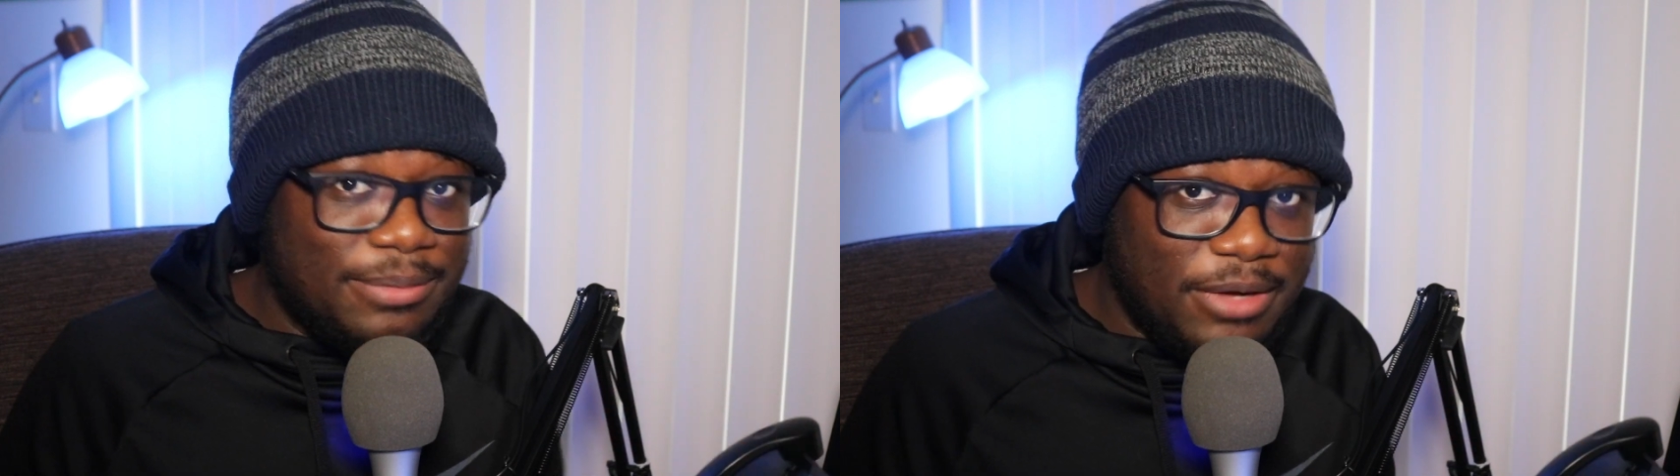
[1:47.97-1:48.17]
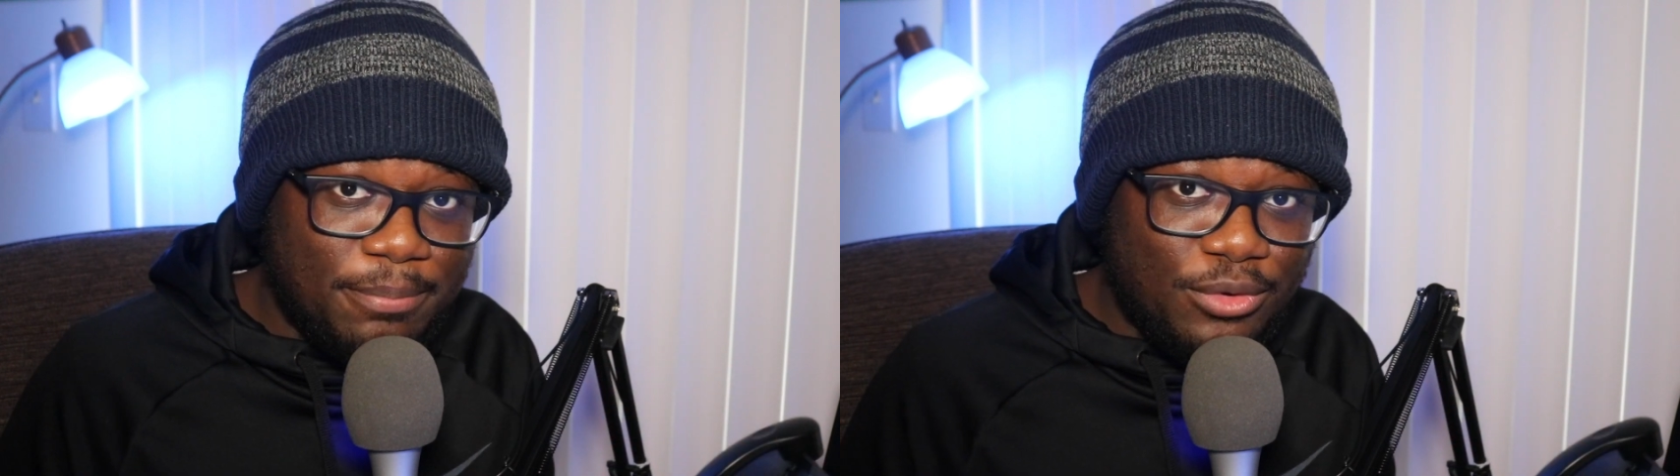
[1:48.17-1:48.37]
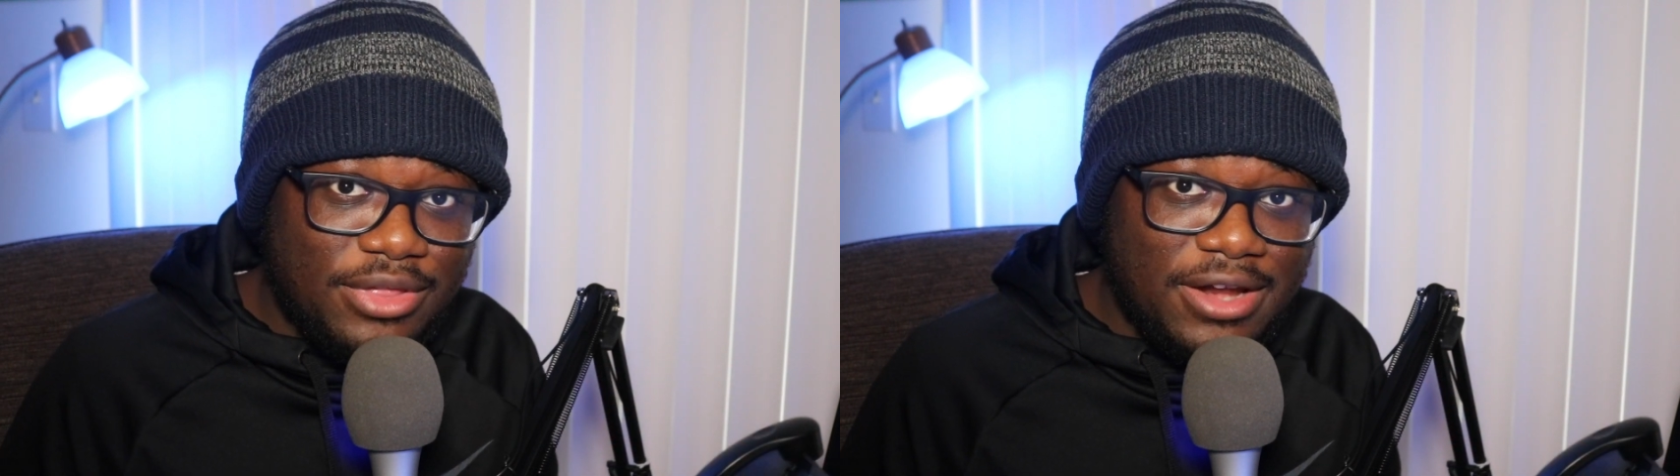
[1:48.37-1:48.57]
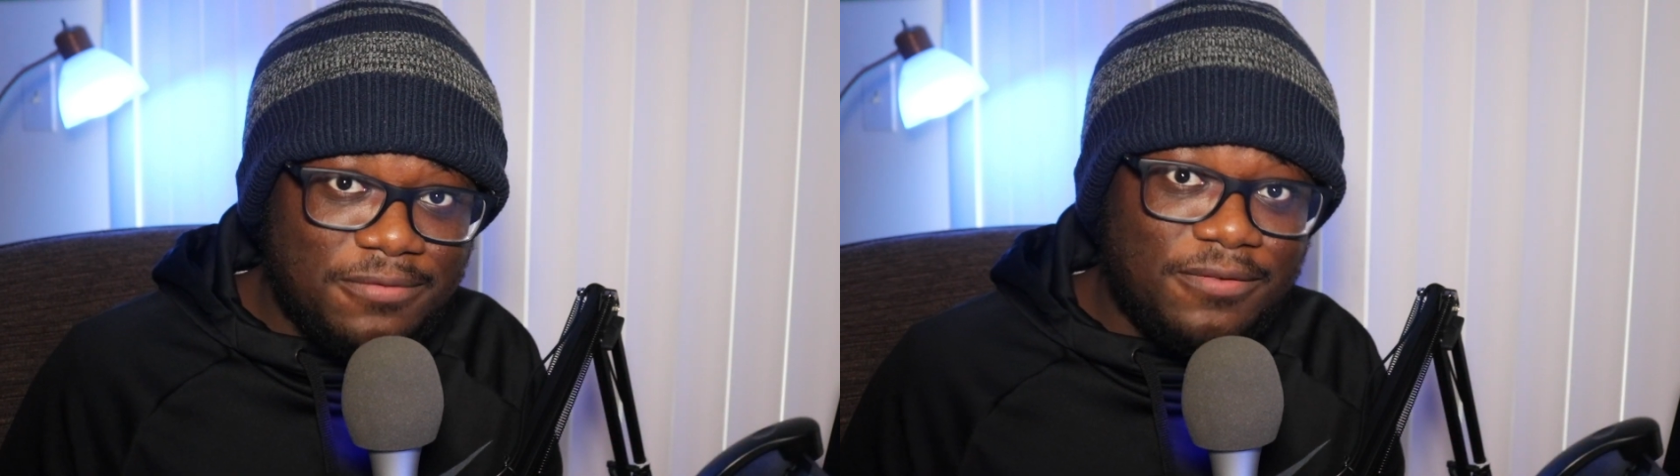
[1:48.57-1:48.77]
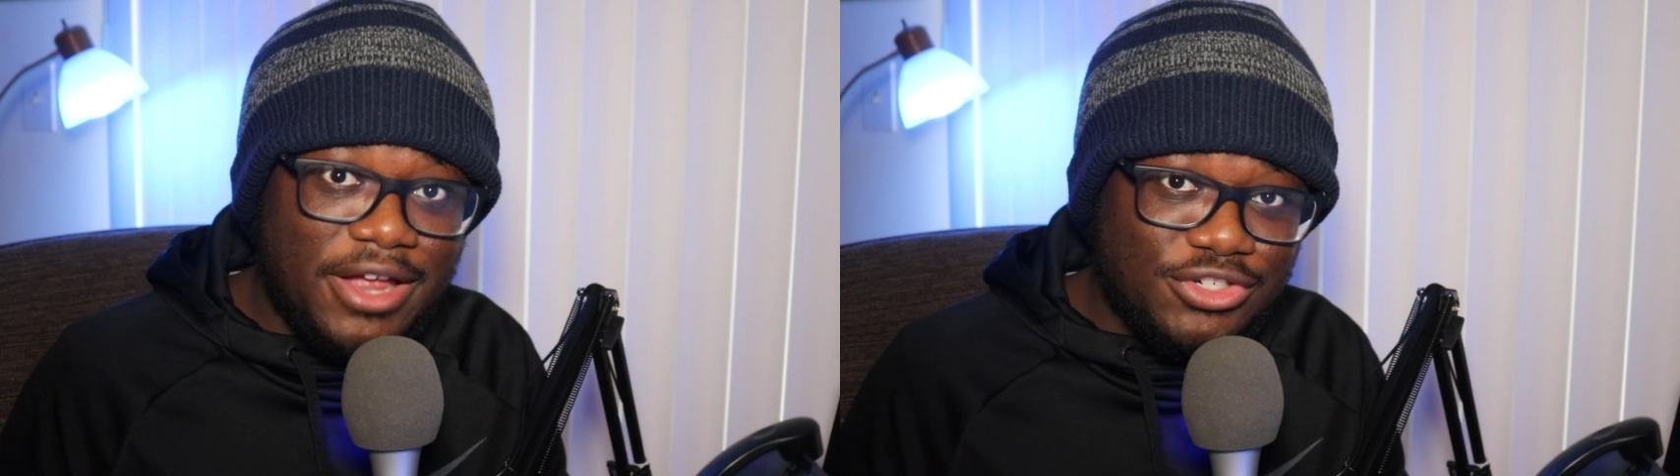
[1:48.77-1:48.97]
people that
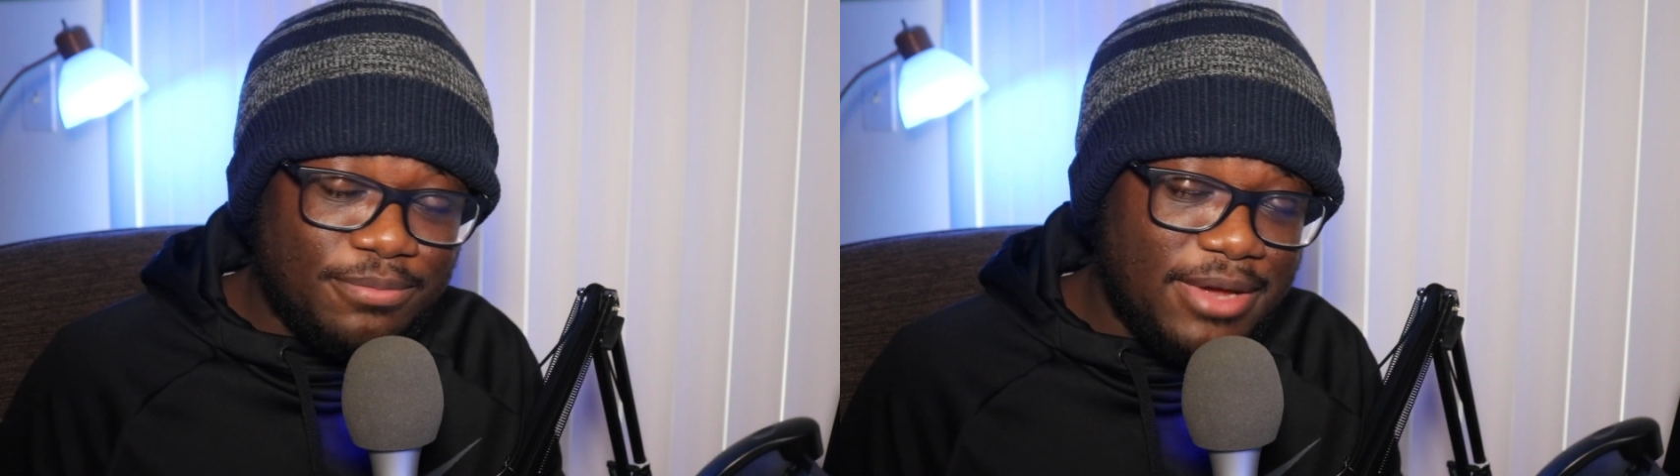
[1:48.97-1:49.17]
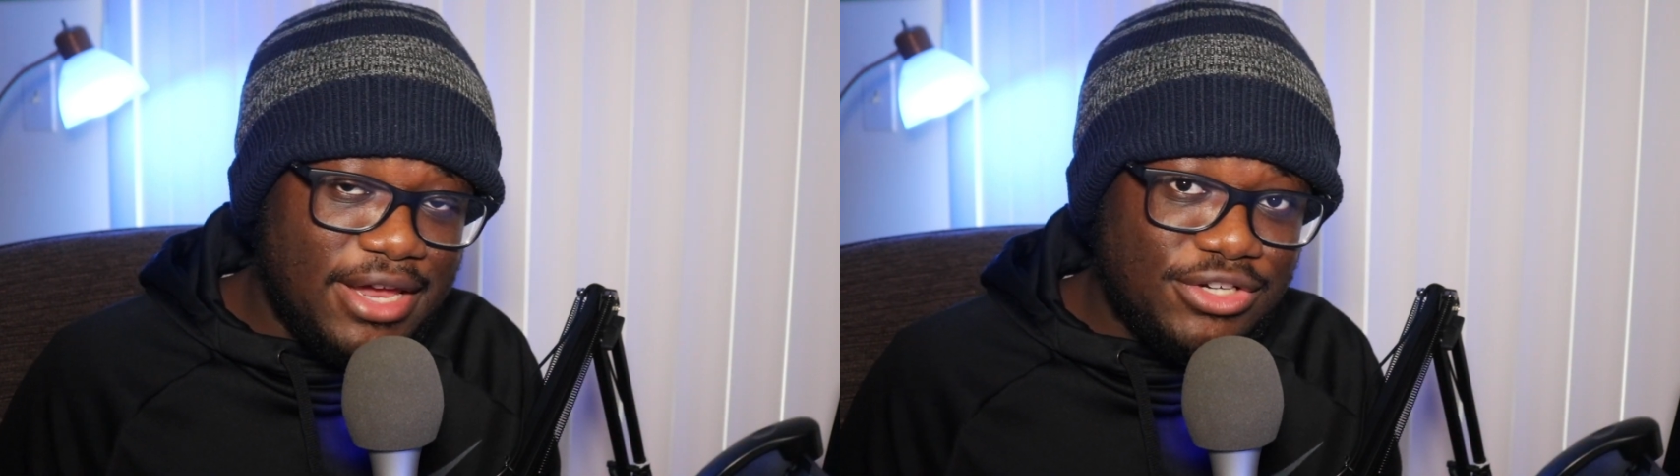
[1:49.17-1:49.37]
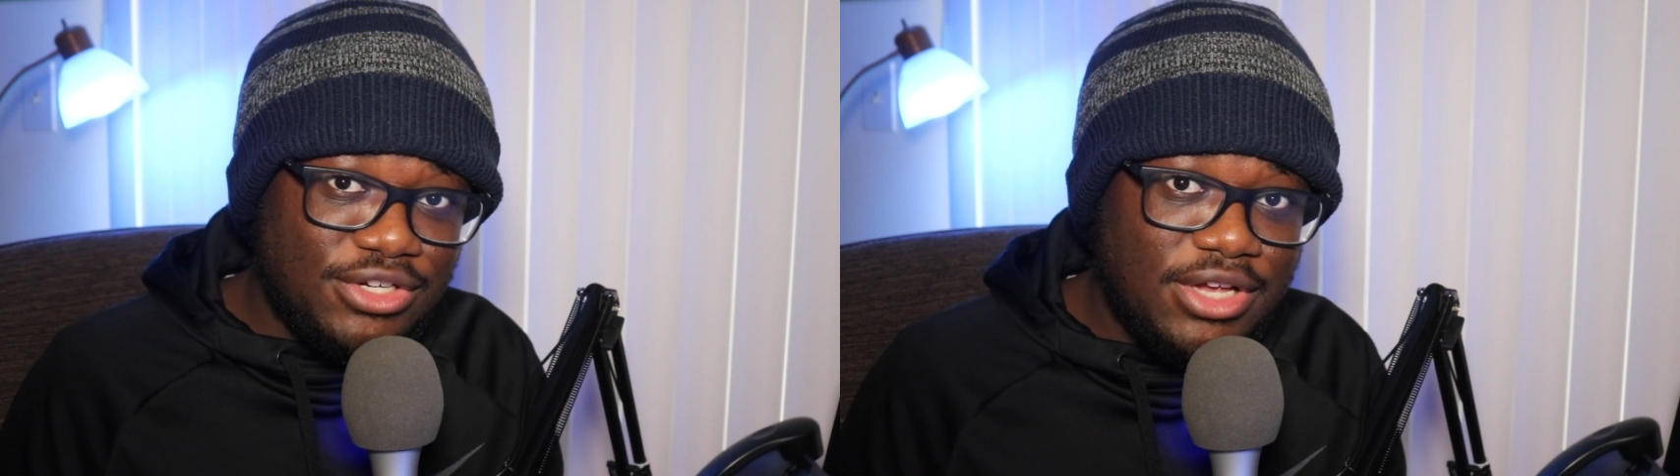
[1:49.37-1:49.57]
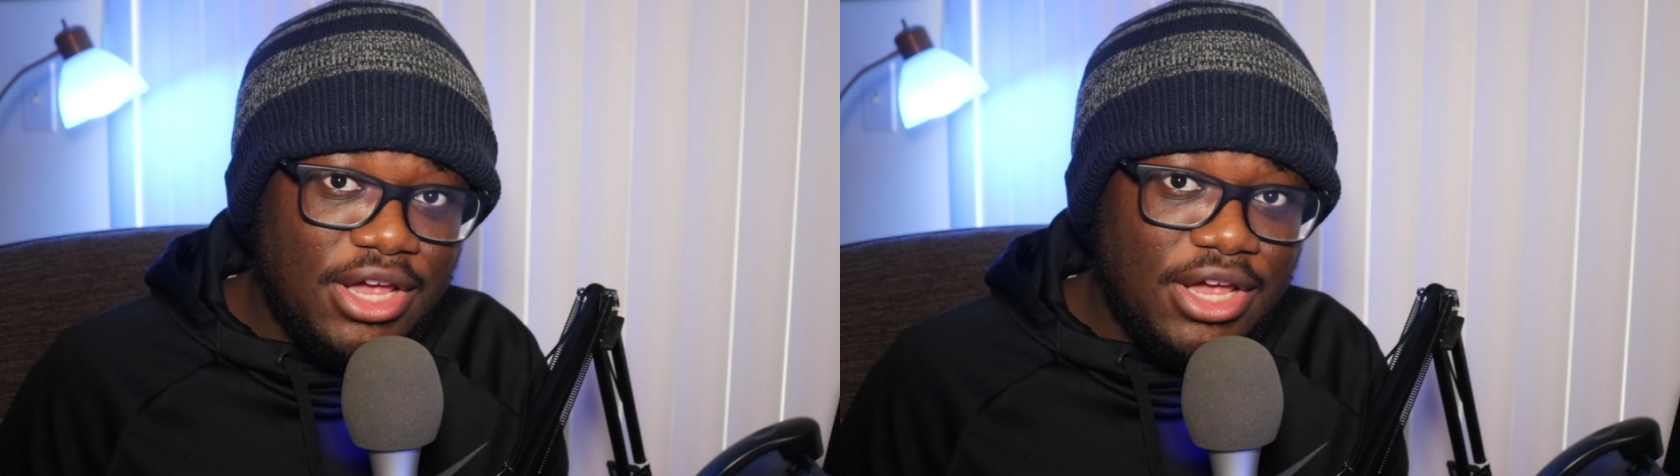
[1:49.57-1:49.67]
have liked your page.